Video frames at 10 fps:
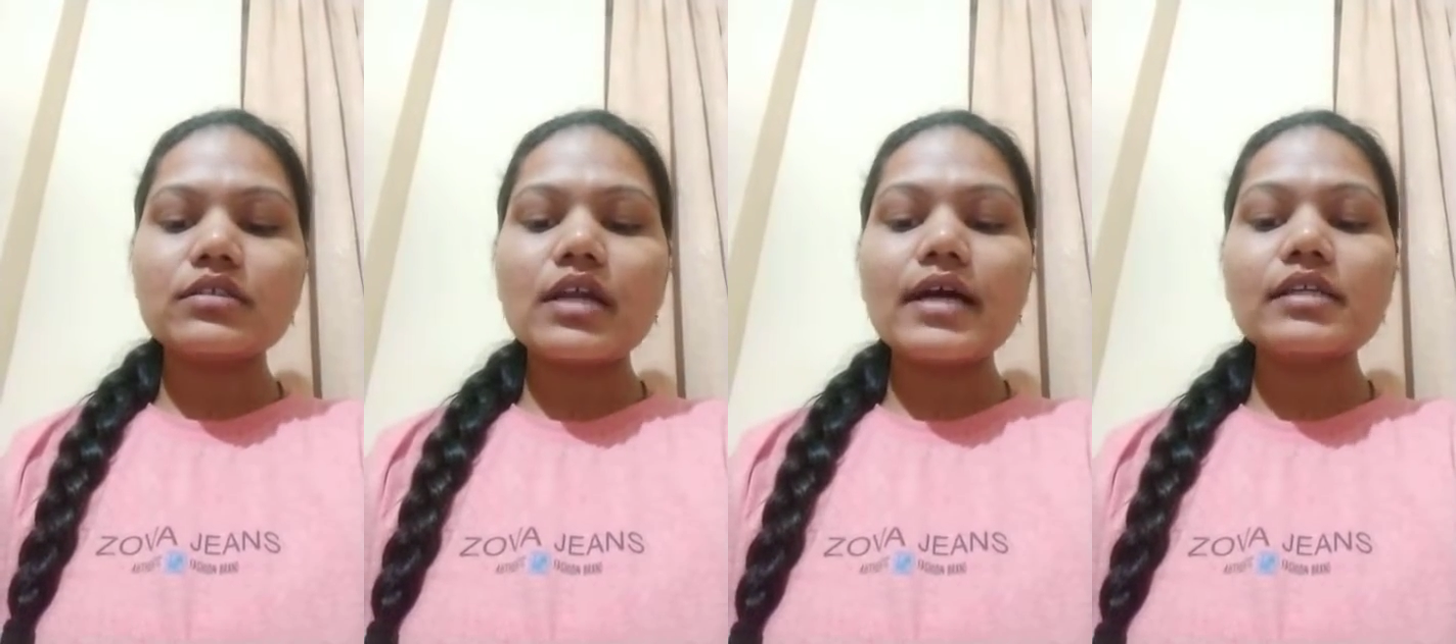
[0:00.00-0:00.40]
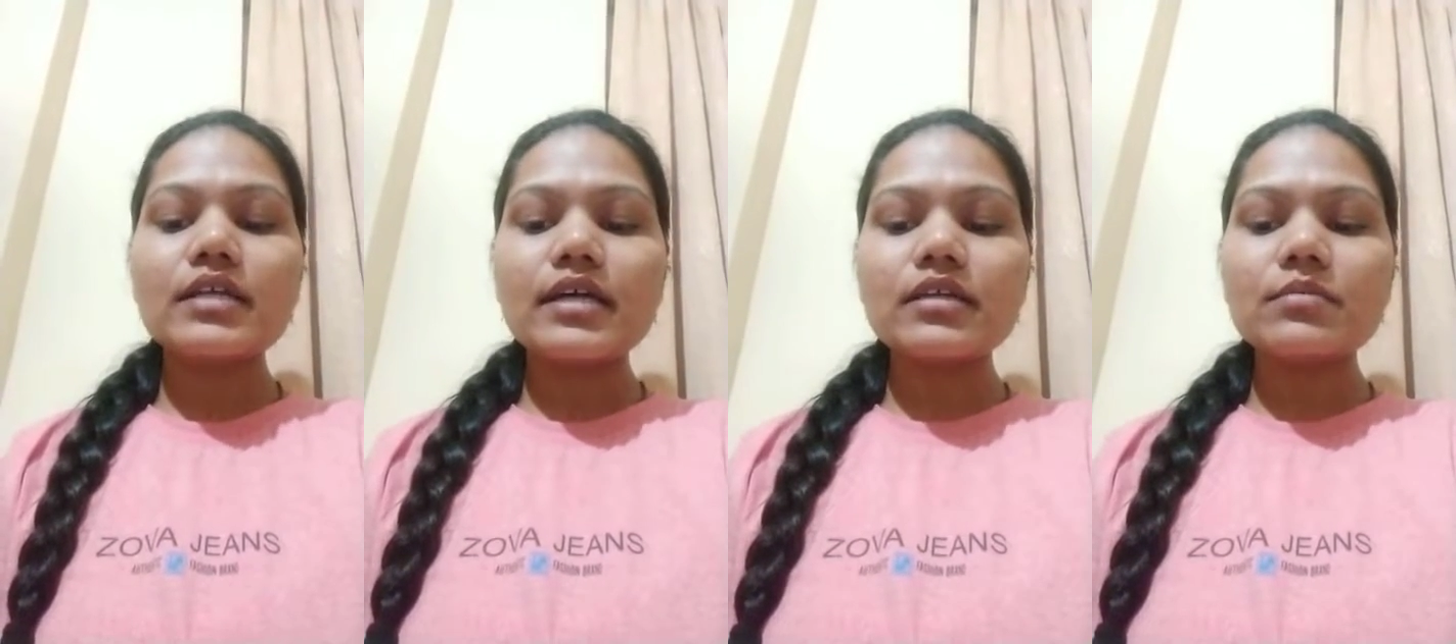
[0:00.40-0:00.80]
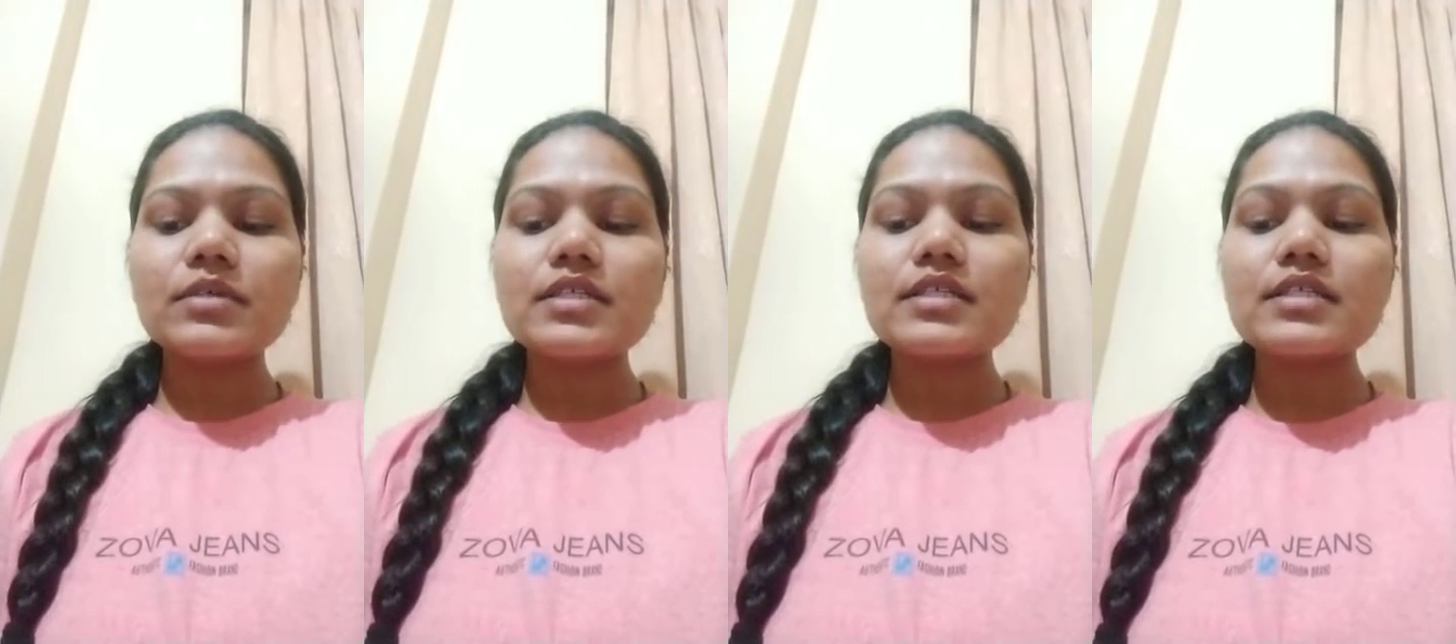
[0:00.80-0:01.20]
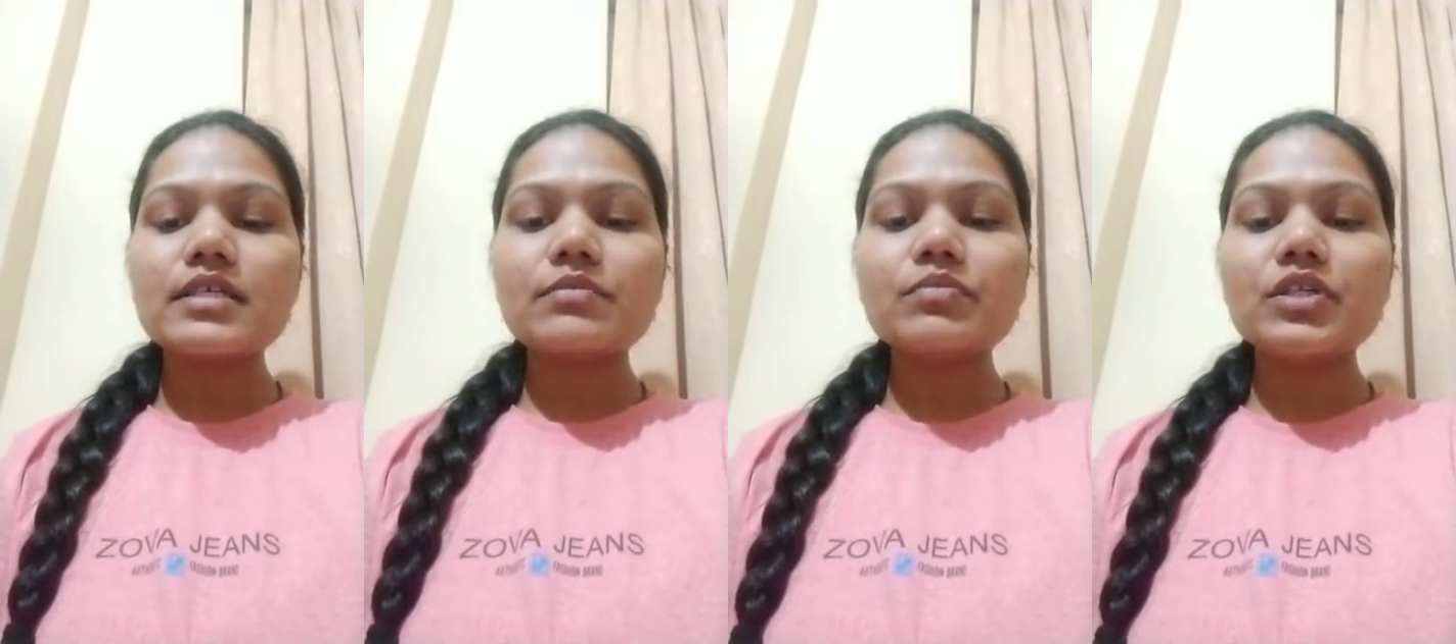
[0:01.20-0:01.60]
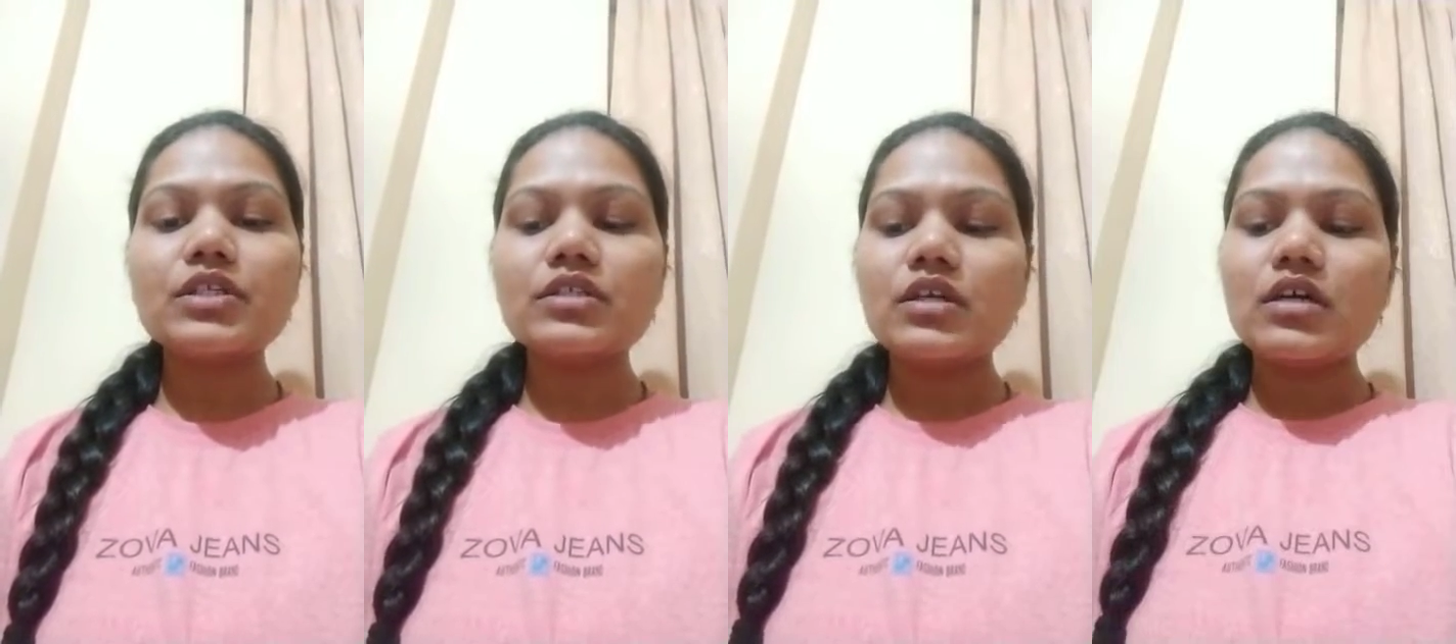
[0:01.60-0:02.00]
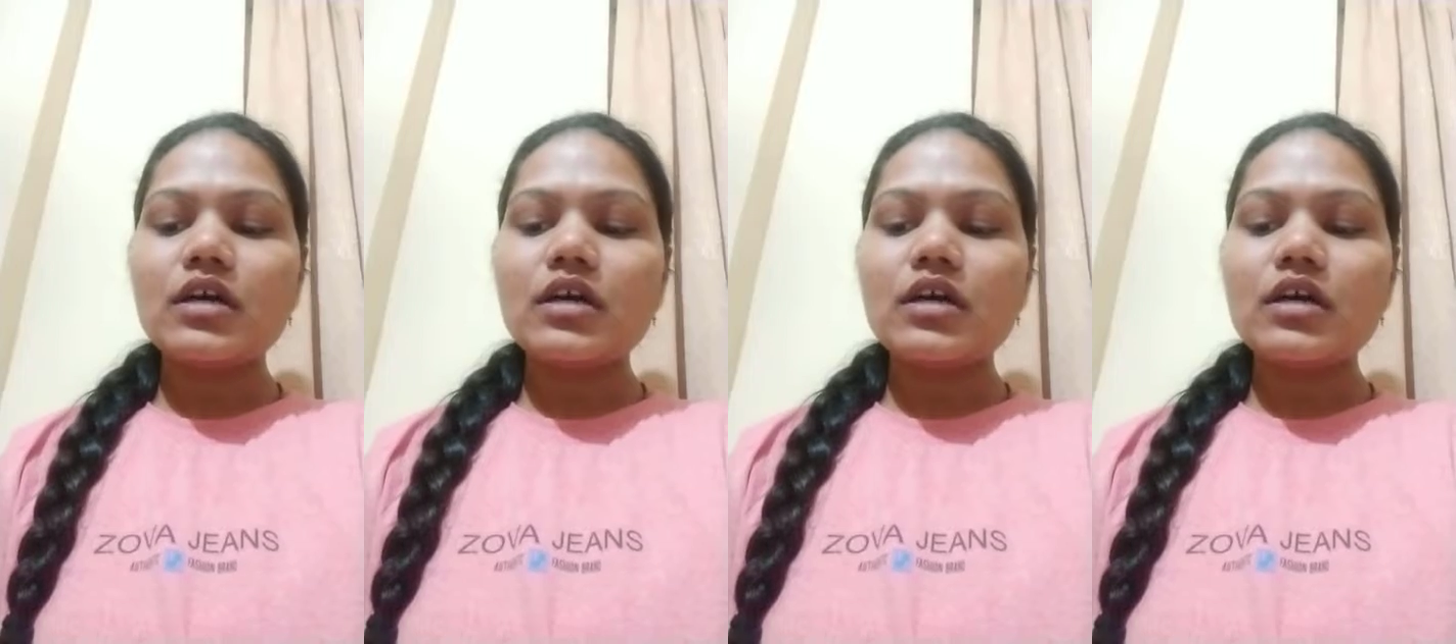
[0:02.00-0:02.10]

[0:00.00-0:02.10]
trial database is complete